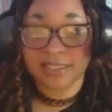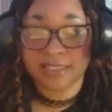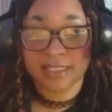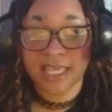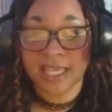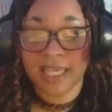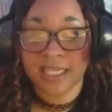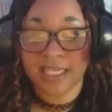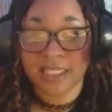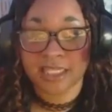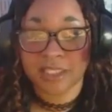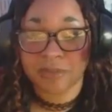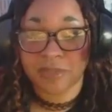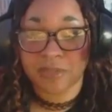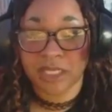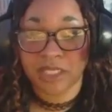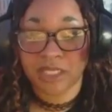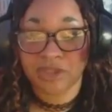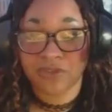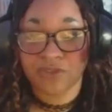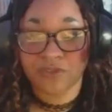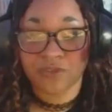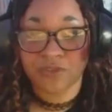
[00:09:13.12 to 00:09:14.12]
that
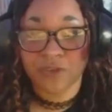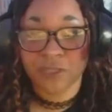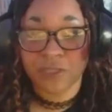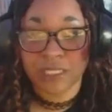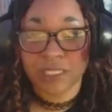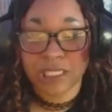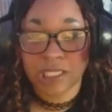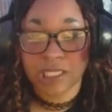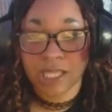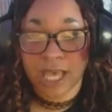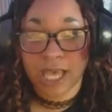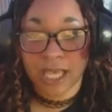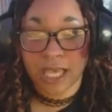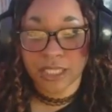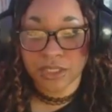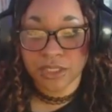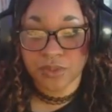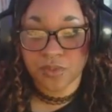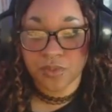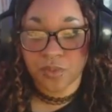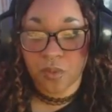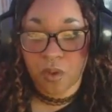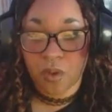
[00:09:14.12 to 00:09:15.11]
explain the fully
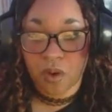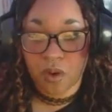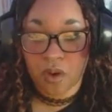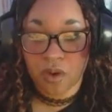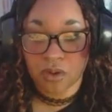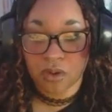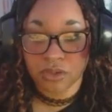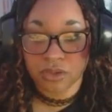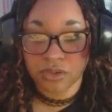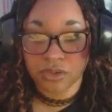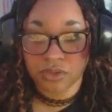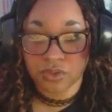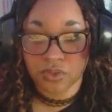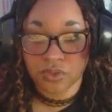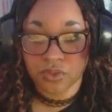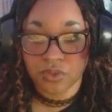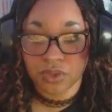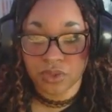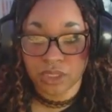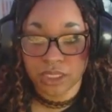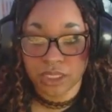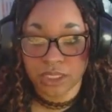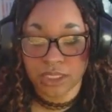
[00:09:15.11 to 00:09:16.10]
glass wall
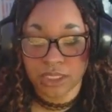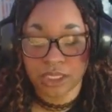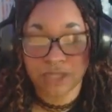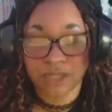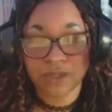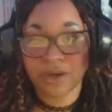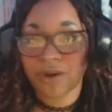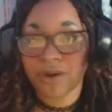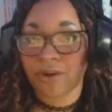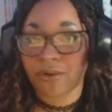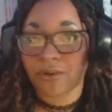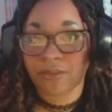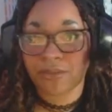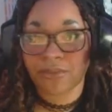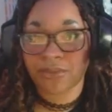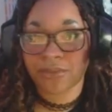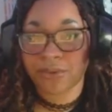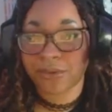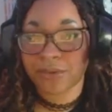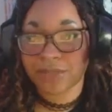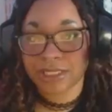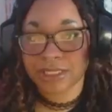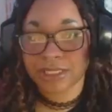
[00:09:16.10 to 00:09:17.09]
door in here? No,
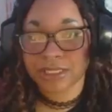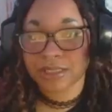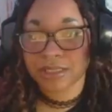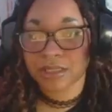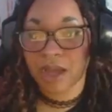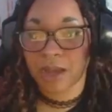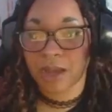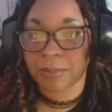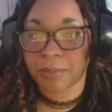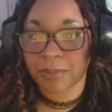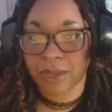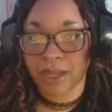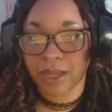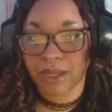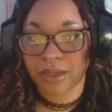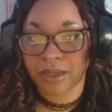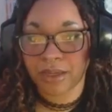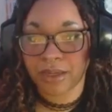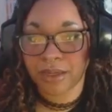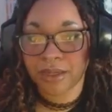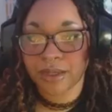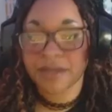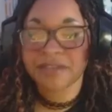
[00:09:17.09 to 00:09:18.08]
it does not, but
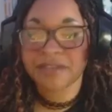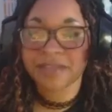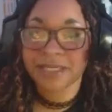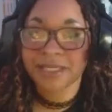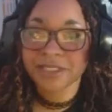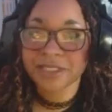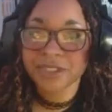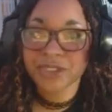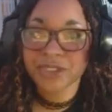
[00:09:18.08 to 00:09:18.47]
that's the